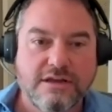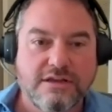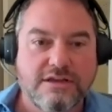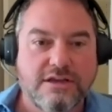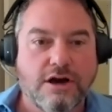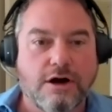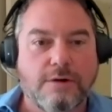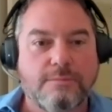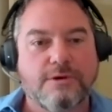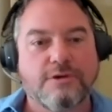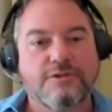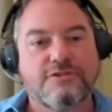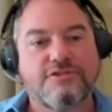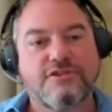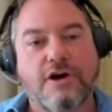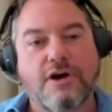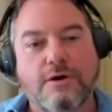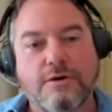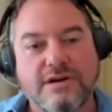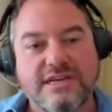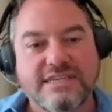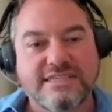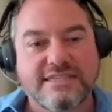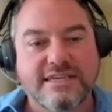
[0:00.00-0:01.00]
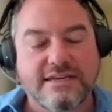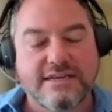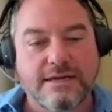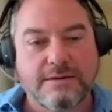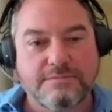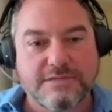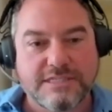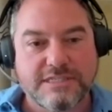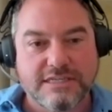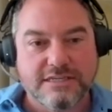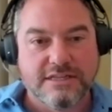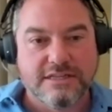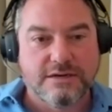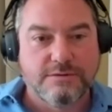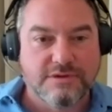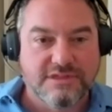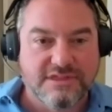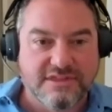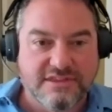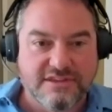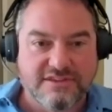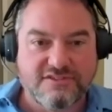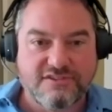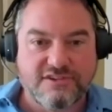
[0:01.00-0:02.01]
you almost always end up dealing
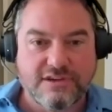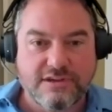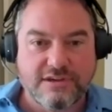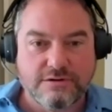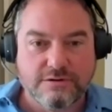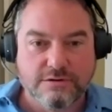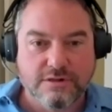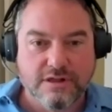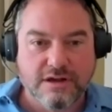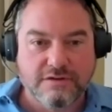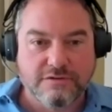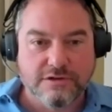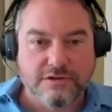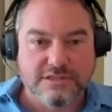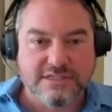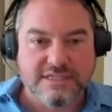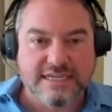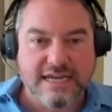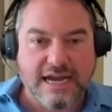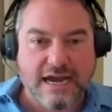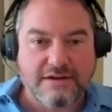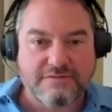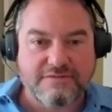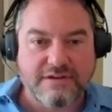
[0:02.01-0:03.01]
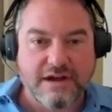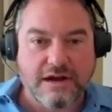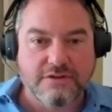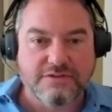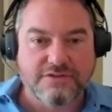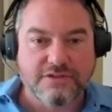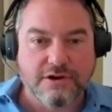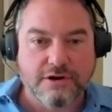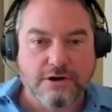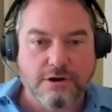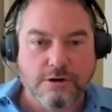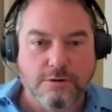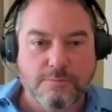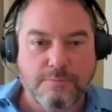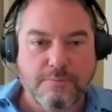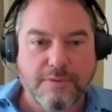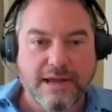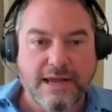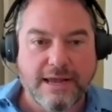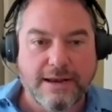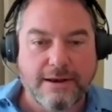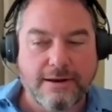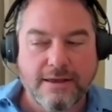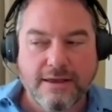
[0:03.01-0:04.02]
with the senior level staff out there.
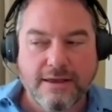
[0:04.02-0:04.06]
But